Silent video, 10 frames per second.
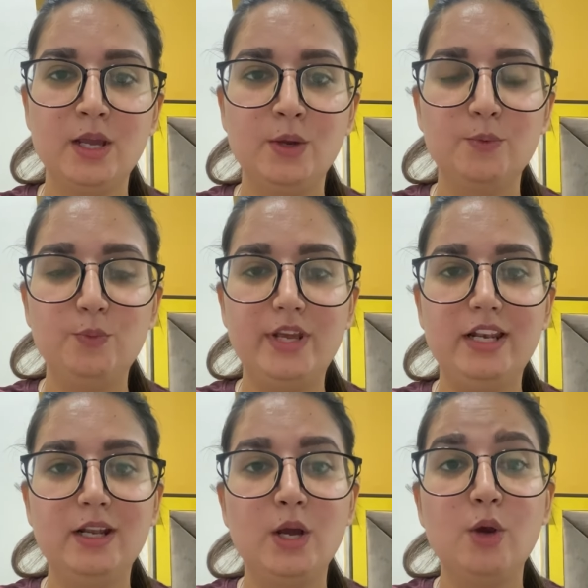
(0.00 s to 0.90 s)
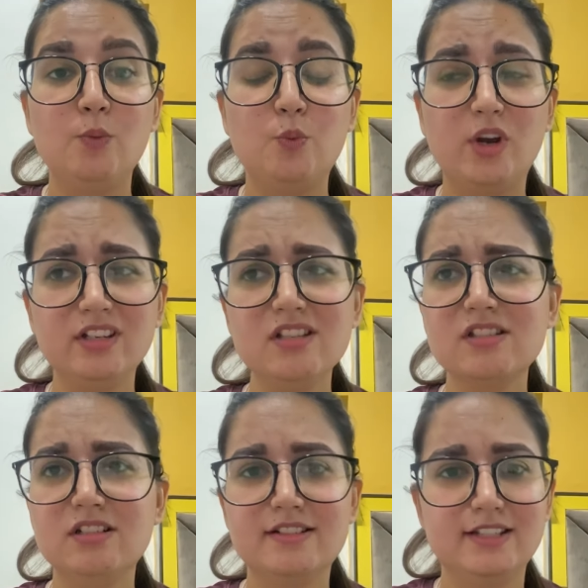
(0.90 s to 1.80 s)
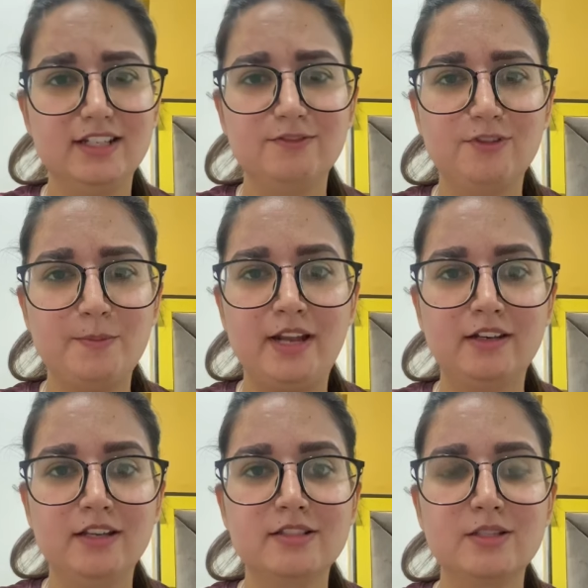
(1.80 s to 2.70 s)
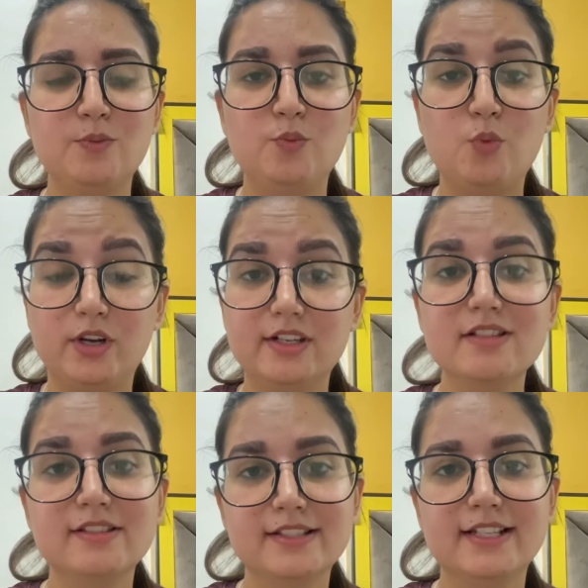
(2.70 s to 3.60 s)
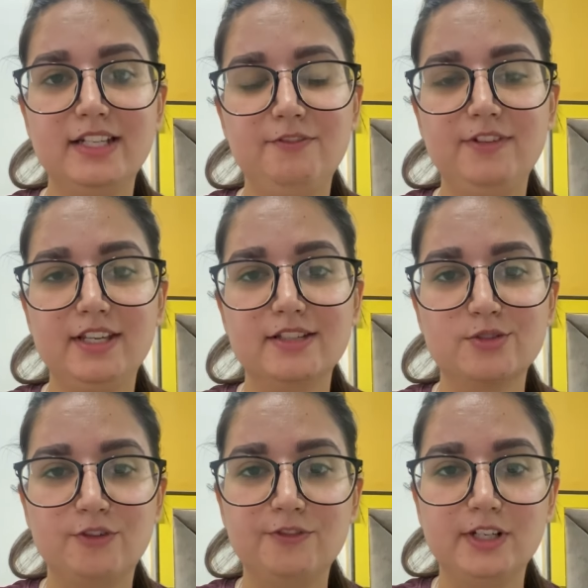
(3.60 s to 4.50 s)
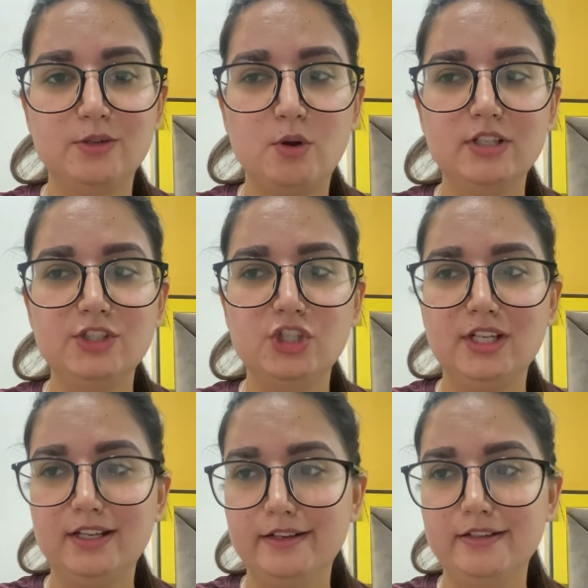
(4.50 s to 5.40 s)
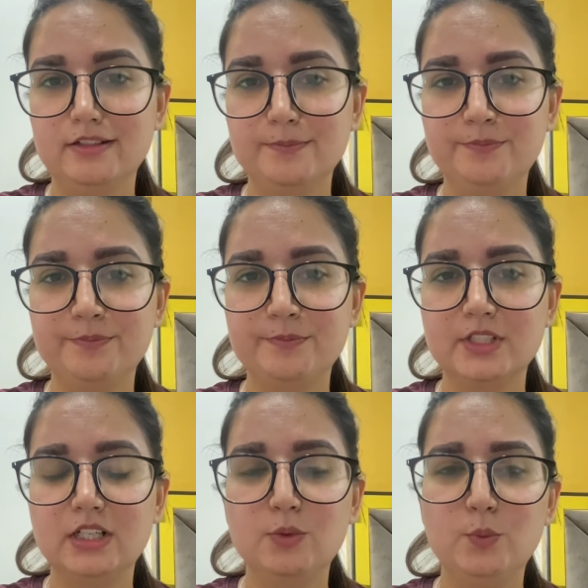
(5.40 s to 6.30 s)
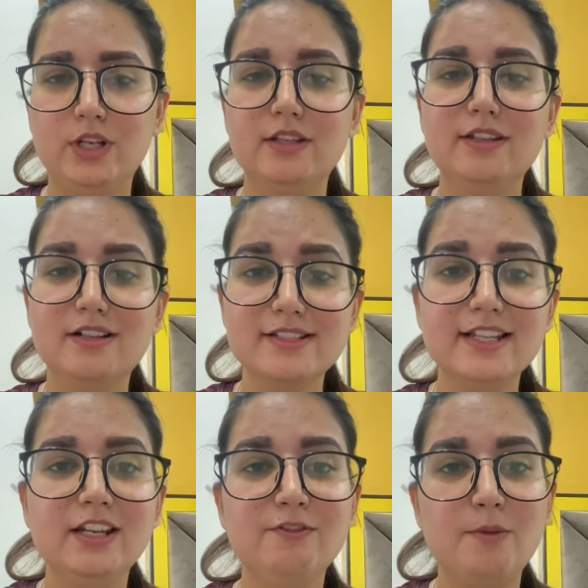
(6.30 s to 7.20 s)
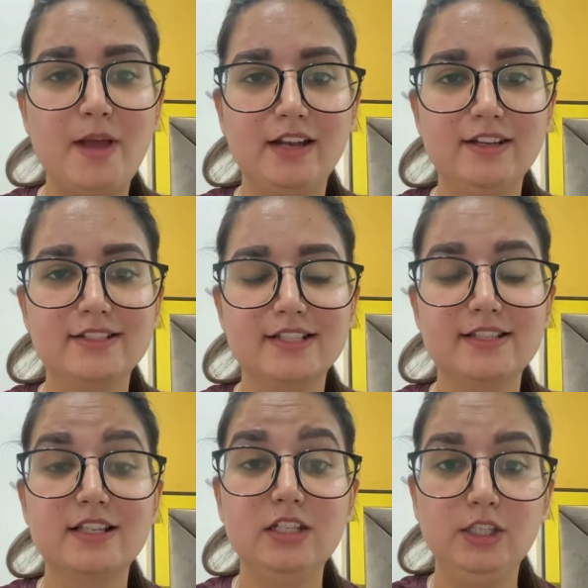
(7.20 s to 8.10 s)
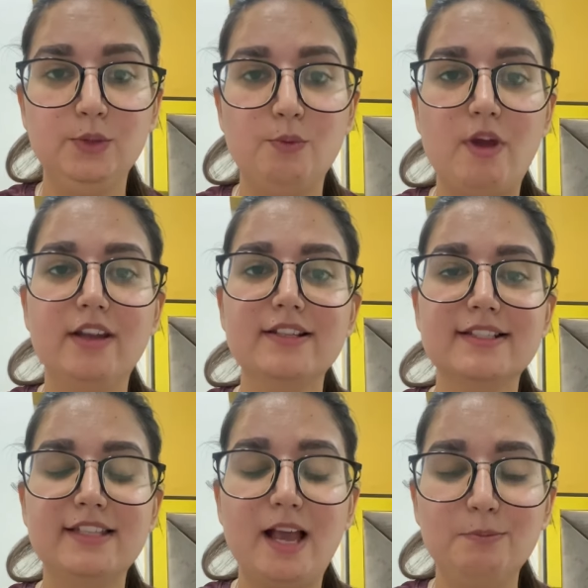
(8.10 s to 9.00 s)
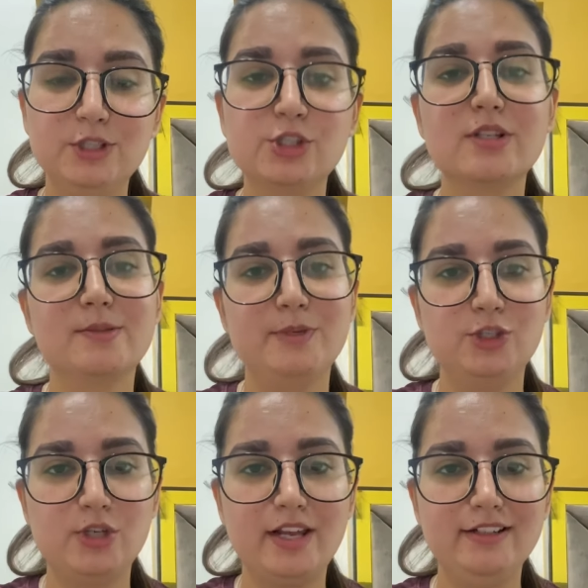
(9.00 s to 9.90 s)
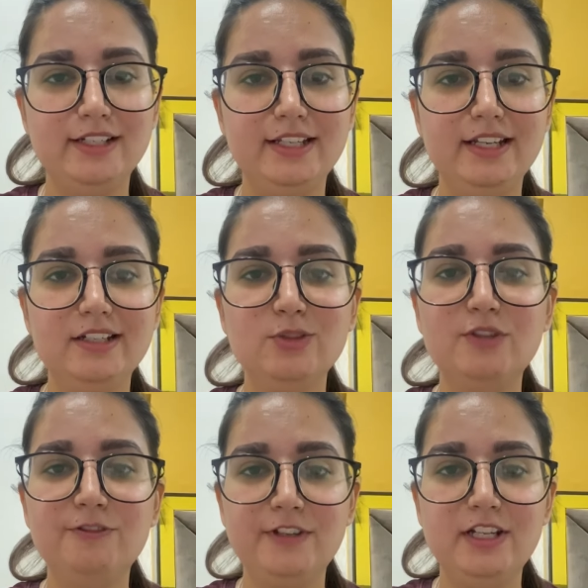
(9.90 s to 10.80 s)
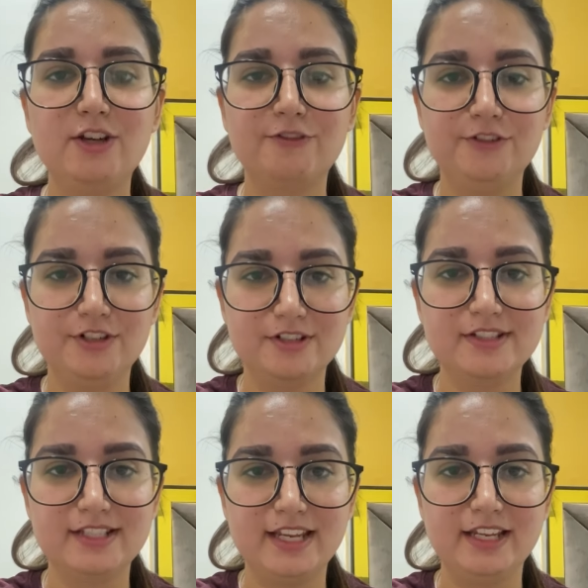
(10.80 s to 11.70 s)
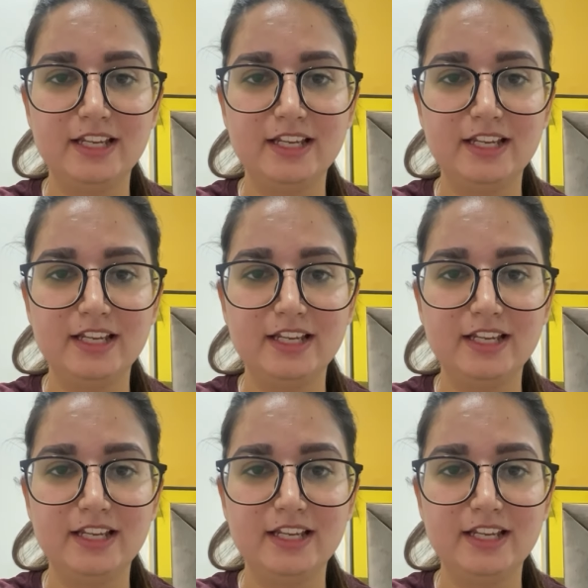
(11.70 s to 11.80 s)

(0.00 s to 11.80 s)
Well, what is nursing informatics? What is the significance of technology in it? Well, nursing informatics is a new and established specialty into the field of nursing,